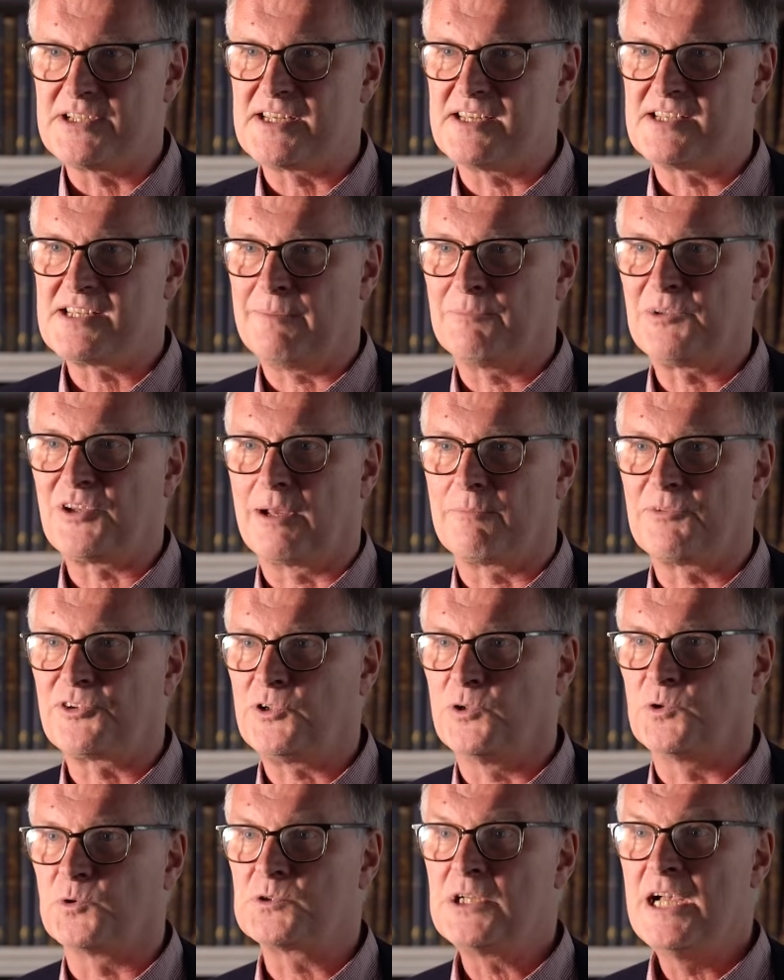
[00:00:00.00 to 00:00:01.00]
as it's sometimes
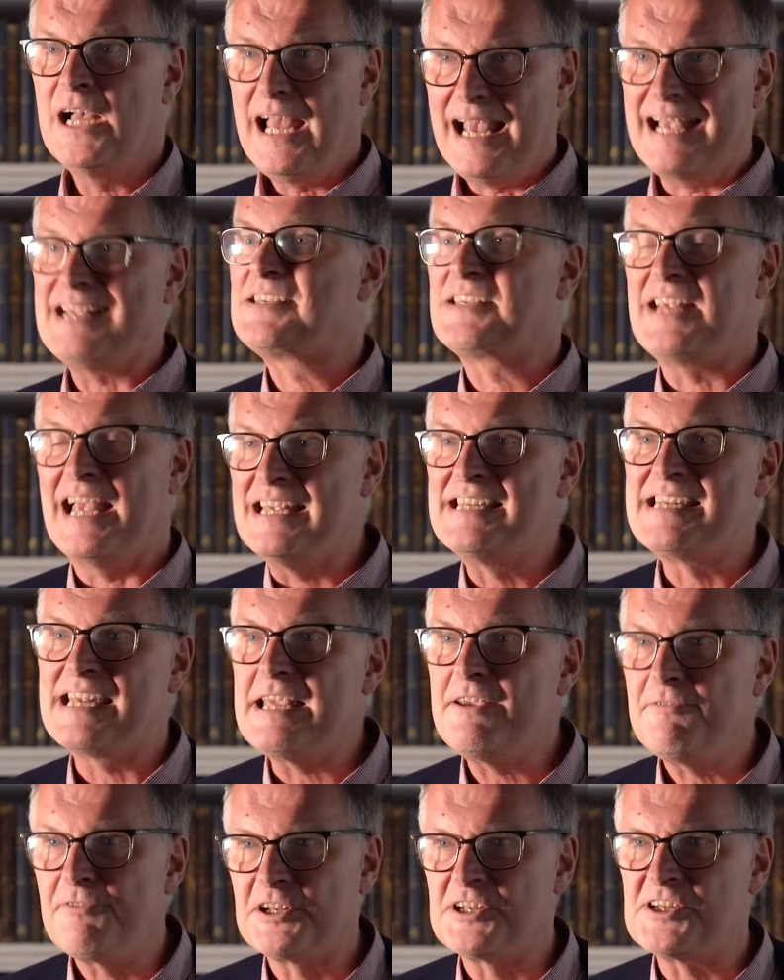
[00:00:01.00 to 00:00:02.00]
called, is
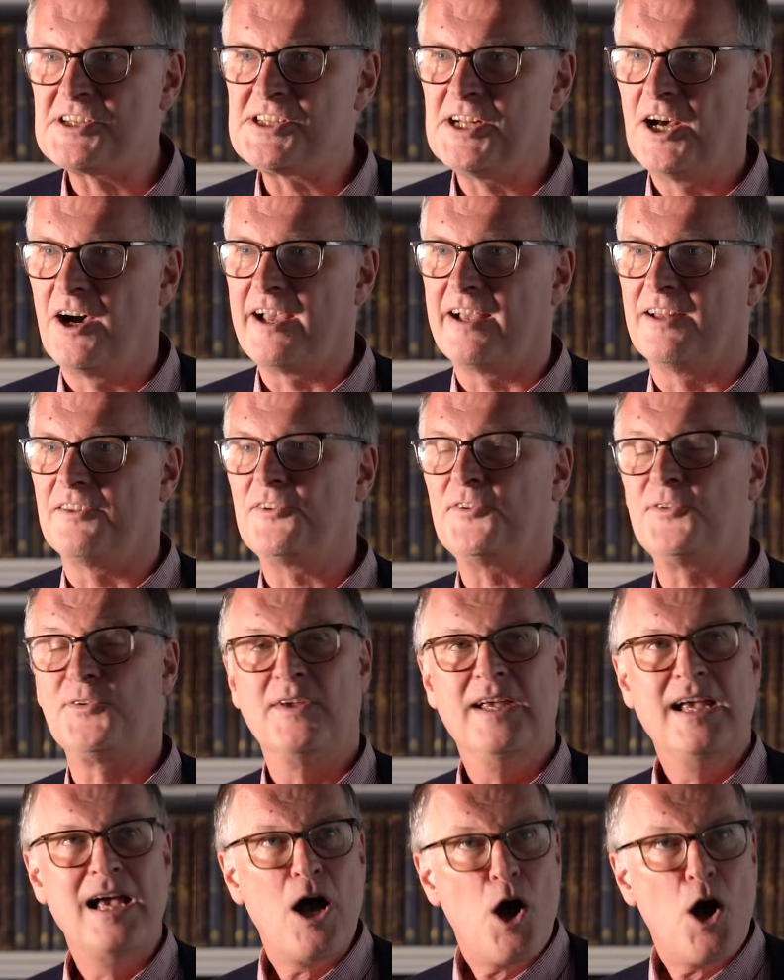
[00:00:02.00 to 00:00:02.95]
even science.